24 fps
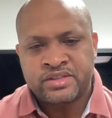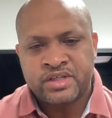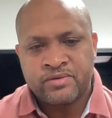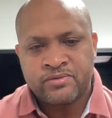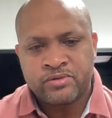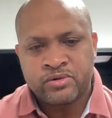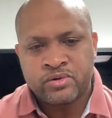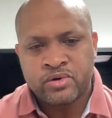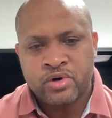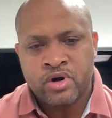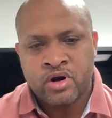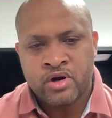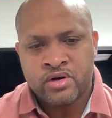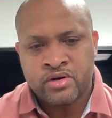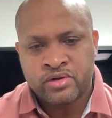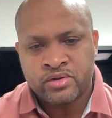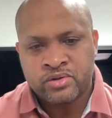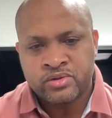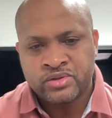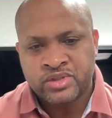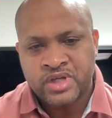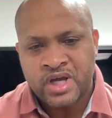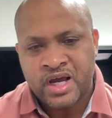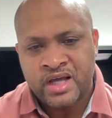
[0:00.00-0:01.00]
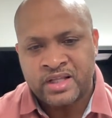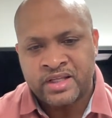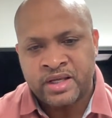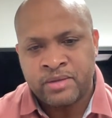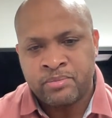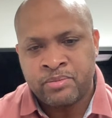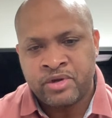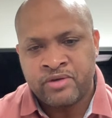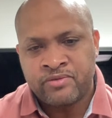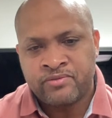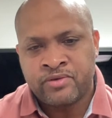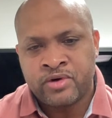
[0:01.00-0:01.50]
Several articles
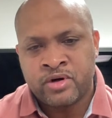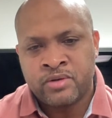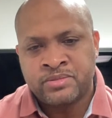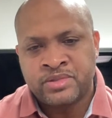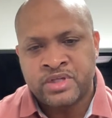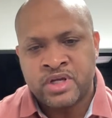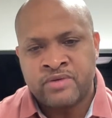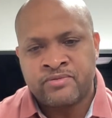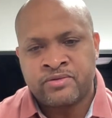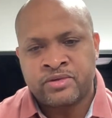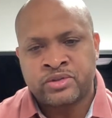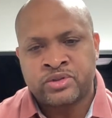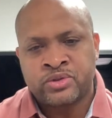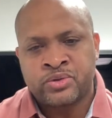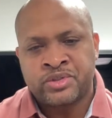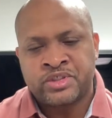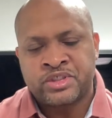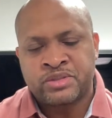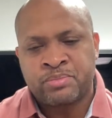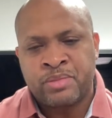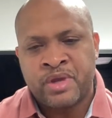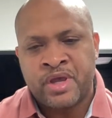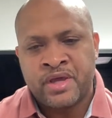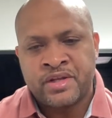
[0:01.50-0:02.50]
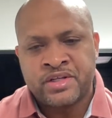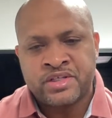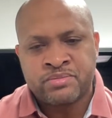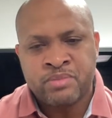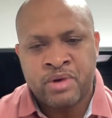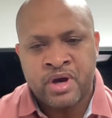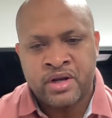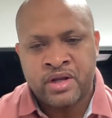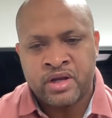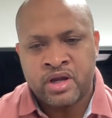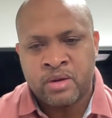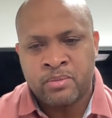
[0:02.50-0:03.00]
highlight Bitfarm's effort to expand its
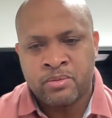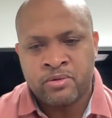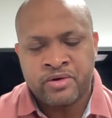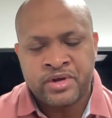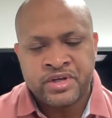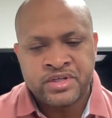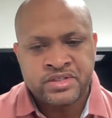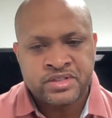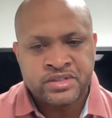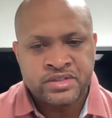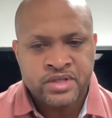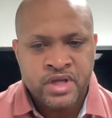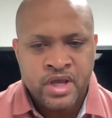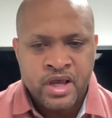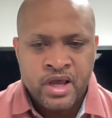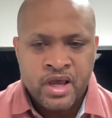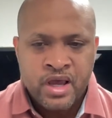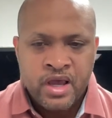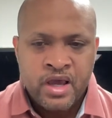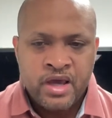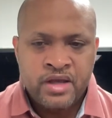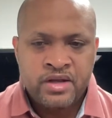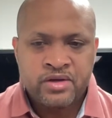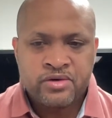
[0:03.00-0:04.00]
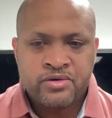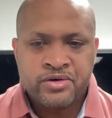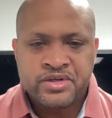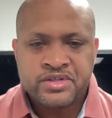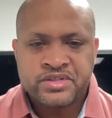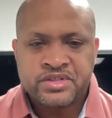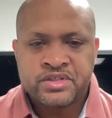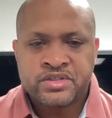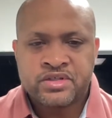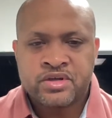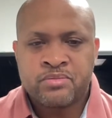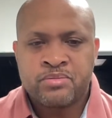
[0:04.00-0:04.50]
mining operations and
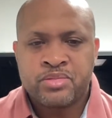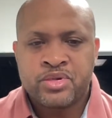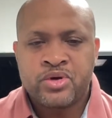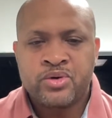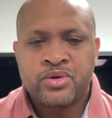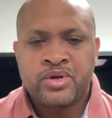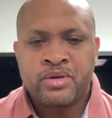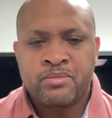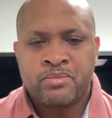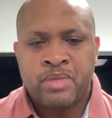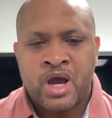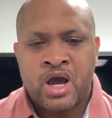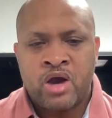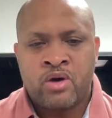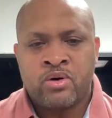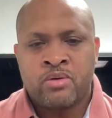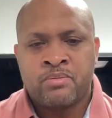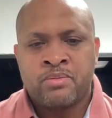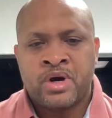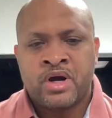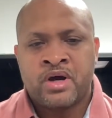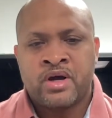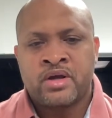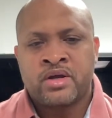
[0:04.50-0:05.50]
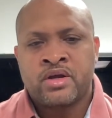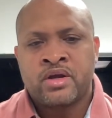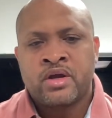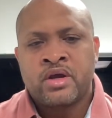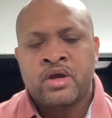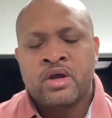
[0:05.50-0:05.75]
increase its computing power